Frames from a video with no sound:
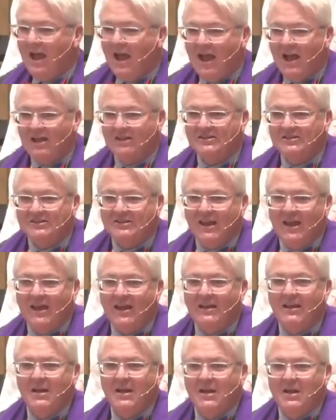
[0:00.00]
How does
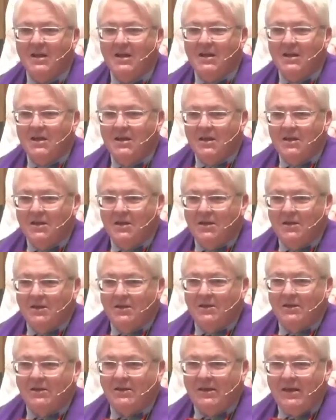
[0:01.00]
that
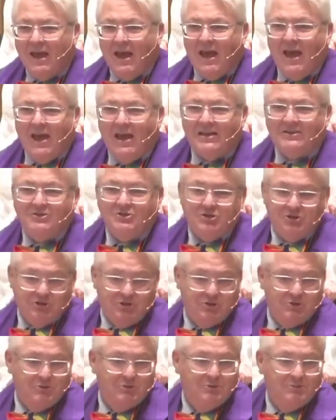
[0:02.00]
guide
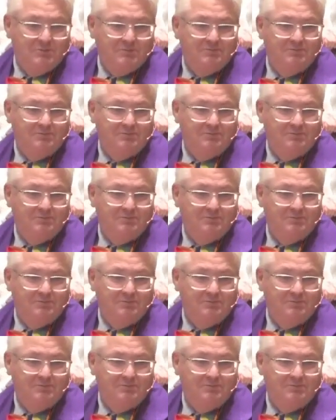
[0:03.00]
you?